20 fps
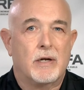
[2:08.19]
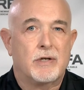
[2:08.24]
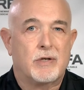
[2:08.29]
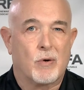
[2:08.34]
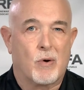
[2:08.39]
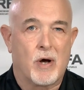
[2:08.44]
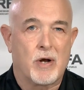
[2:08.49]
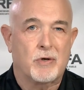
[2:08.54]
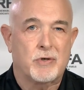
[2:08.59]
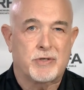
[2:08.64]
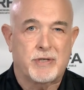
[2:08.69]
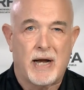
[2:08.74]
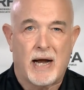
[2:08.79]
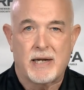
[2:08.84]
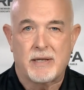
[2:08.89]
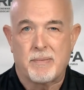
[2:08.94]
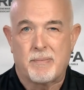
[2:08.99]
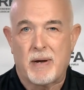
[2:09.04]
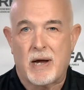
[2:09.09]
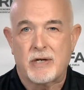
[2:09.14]
To
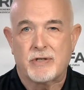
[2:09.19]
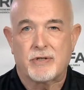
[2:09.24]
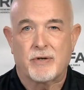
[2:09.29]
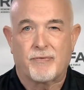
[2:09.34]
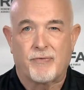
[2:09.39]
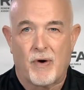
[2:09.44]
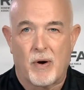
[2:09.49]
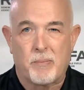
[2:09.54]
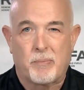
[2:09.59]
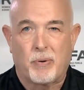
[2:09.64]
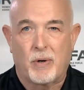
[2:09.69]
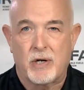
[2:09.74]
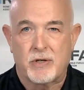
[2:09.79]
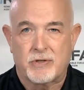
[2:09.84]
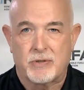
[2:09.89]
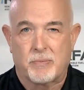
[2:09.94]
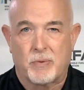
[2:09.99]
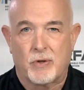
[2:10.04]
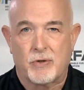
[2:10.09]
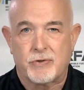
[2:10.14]
understand the basic foam
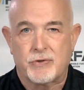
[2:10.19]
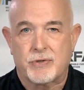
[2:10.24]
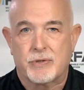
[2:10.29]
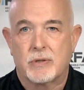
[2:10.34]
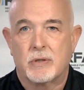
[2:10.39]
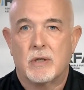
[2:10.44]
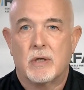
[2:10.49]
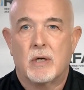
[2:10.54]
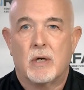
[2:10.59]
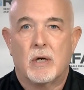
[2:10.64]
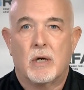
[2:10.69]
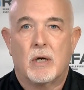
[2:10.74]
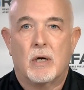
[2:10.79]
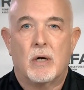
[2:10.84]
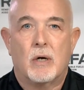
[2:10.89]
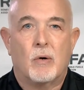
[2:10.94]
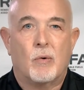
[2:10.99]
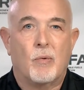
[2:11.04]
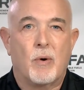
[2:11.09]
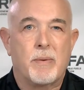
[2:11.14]
principles,
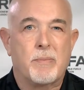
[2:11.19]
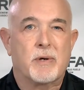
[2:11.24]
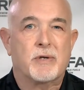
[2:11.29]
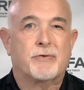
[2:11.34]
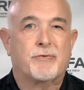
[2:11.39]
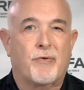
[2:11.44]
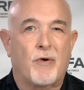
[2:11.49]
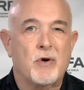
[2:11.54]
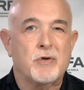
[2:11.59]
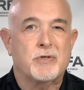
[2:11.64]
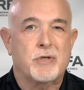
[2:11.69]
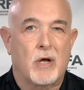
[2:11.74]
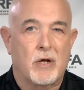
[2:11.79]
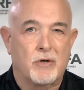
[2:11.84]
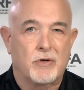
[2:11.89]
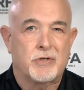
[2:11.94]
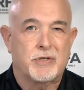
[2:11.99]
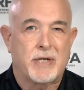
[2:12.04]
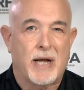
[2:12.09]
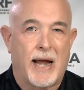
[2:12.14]
we must first
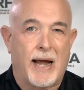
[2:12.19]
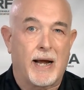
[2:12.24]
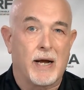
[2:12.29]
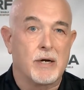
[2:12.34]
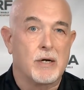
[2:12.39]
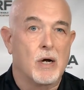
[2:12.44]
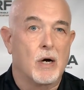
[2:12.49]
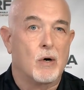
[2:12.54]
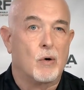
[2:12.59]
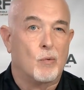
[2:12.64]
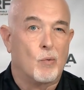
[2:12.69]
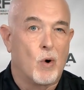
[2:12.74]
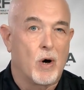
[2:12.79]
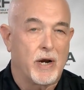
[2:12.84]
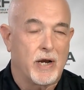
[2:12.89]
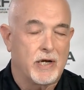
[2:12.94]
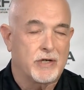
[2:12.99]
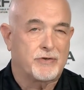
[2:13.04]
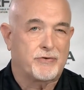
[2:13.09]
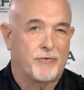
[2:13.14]
understand what
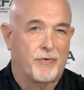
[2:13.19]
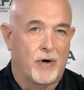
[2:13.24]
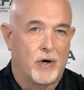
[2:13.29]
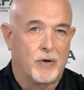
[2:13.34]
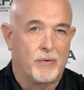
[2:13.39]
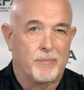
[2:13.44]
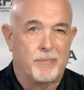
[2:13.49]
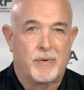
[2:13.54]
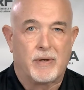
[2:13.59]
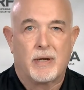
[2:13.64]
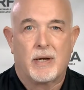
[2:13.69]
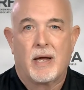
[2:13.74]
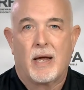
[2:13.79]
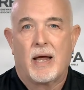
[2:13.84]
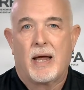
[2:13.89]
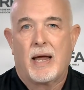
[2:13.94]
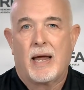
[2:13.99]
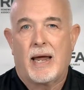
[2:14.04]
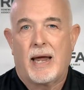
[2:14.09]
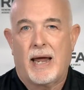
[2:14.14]
is foam.
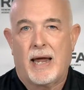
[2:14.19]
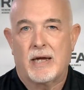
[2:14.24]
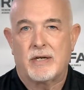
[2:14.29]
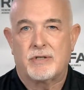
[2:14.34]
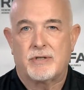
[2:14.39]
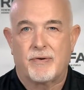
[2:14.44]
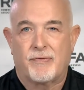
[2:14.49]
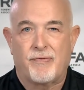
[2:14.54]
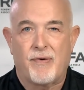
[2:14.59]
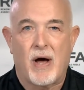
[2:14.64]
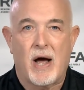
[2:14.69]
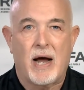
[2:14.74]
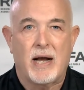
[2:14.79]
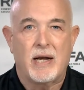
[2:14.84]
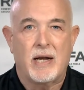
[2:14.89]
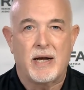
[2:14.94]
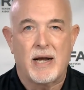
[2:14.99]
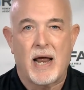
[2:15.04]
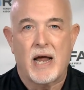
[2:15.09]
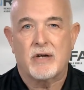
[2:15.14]
As
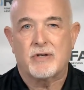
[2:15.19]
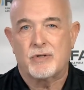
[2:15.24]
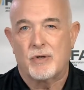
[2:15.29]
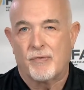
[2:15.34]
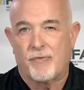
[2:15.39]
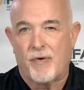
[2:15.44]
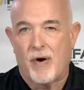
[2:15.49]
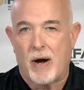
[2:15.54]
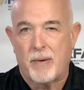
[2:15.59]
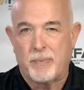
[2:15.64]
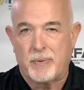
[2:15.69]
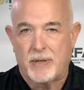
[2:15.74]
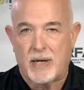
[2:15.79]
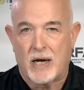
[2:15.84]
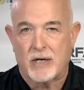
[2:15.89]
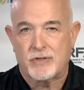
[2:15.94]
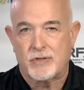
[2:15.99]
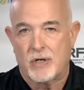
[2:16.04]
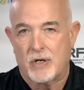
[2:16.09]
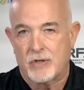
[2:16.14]
defined in National Fire
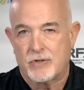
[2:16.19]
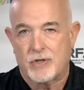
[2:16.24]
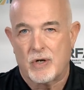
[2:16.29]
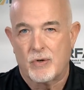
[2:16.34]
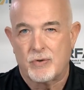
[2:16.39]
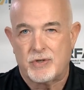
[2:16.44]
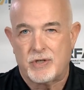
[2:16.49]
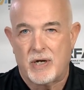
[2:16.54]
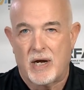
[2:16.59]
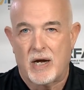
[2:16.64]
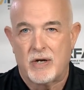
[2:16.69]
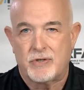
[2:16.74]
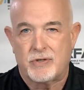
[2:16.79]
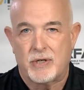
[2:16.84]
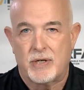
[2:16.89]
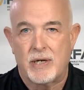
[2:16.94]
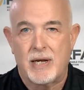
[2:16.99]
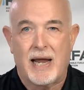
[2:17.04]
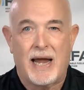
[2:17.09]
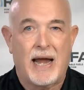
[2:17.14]
Protection
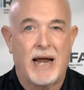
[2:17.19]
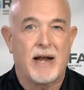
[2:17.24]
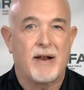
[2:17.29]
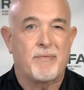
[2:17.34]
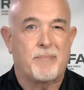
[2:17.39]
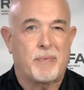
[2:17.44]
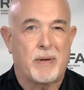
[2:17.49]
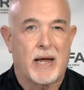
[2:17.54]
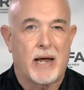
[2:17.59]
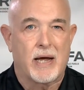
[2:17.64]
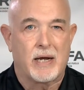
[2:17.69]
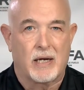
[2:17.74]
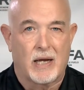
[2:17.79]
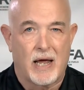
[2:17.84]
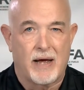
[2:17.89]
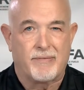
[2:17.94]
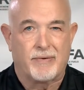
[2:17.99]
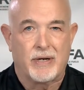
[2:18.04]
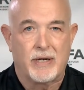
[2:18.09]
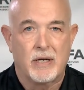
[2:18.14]
Association NFPA
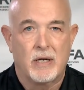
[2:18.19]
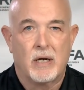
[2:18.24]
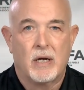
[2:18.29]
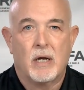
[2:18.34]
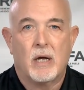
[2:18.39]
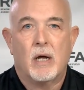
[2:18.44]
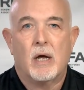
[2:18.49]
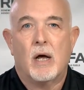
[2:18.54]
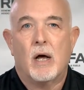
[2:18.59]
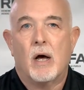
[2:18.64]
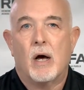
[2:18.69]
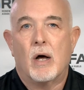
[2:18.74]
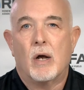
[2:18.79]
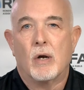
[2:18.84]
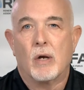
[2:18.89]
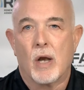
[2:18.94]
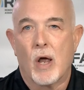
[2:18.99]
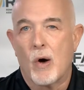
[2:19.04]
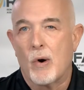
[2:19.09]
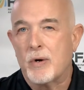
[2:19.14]
11,
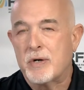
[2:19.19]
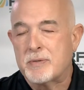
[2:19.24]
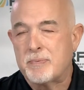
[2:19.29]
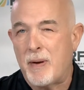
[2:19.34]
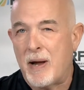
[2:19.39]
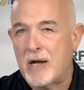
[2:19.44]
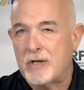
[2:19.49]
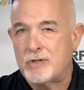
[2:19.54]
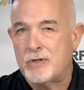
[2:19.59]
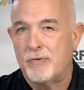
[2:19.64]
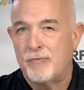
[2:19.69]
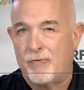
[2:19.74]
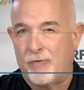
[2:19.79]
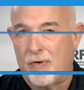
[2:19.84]
low expansion